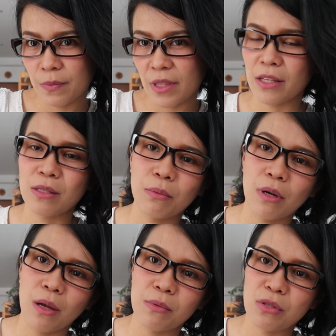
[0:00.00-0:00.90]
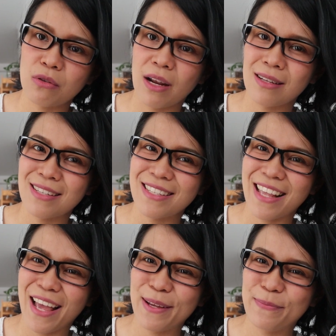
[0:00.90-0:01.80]
That's what I was trying to
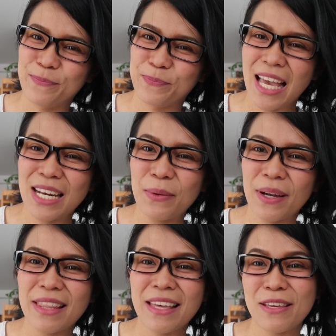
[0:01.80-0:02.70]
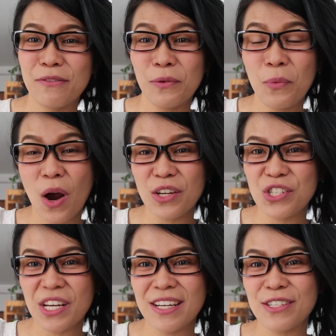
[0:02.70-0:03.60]
say. Anyway, thank you for
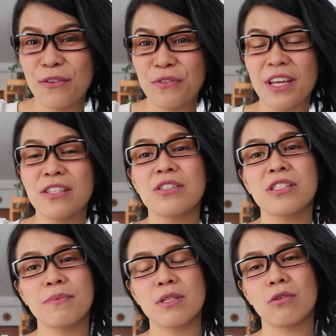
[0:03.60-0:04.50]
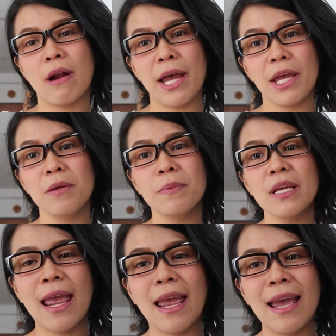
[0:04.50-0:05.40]
watching. Don't forget to subscribe,
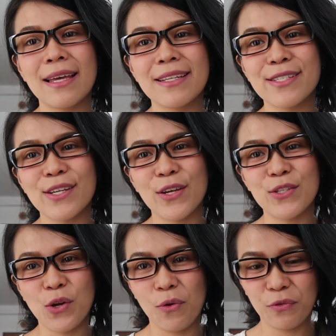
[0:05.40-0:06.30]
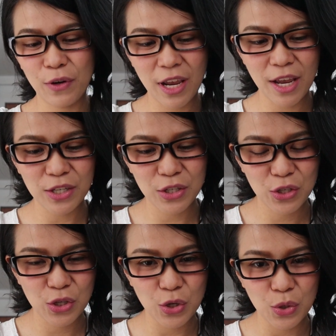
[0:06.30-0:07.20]
and don't forget
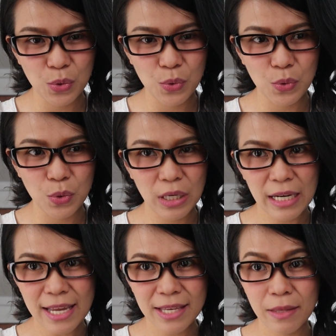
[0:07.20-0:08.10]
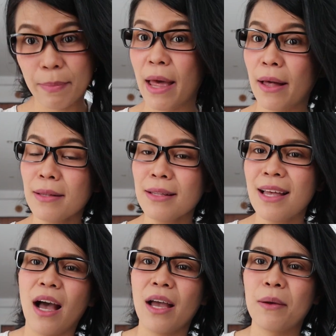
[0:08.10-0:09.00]
to click the bell.
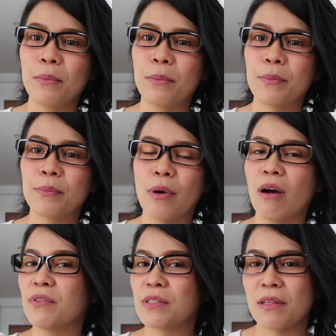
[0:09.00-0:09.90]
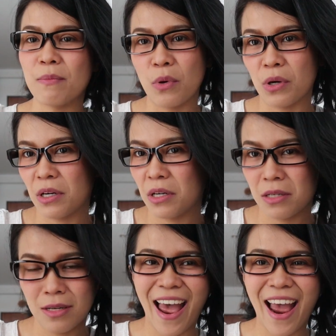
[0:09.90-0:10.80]
I'm obviously
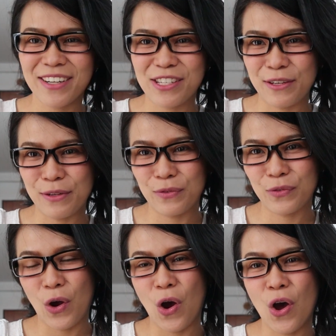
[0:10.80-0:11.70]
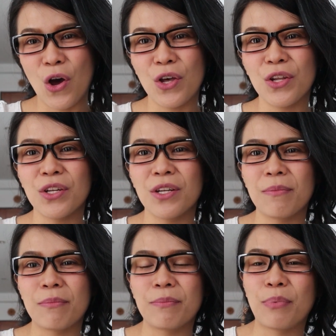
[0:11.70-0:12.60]
more active
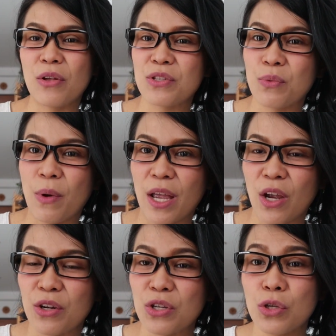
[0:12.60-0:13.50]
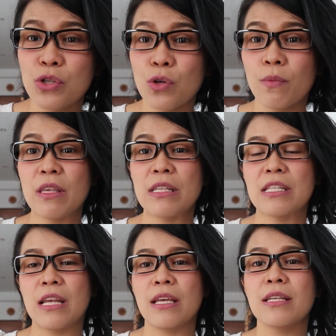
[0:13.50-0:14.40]
on Bon's Way on YouTube these
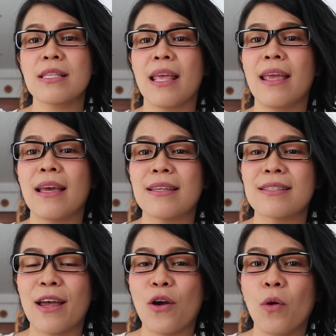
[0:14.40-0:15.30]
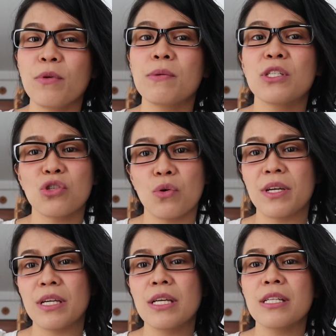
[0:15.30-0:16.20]
days, and I hope you
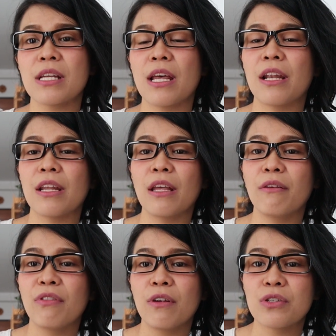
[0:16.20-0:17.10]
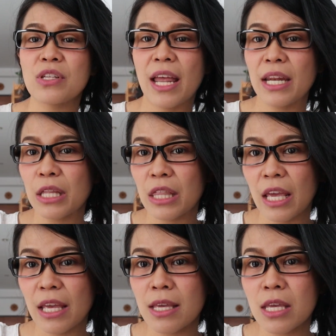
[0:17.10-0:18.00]
enjoy it. And if there's
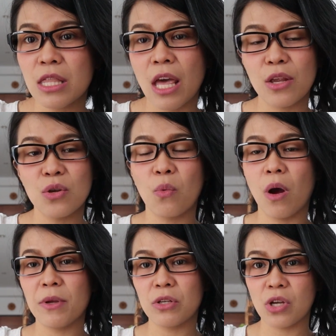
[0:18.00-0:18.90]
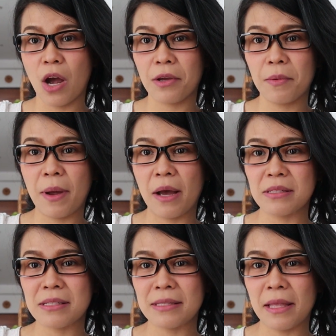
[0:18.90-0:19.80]
anything that you want me to talk
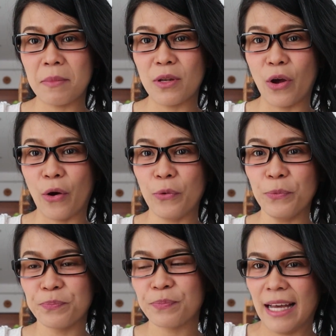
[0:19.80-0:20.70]
about, just let me know.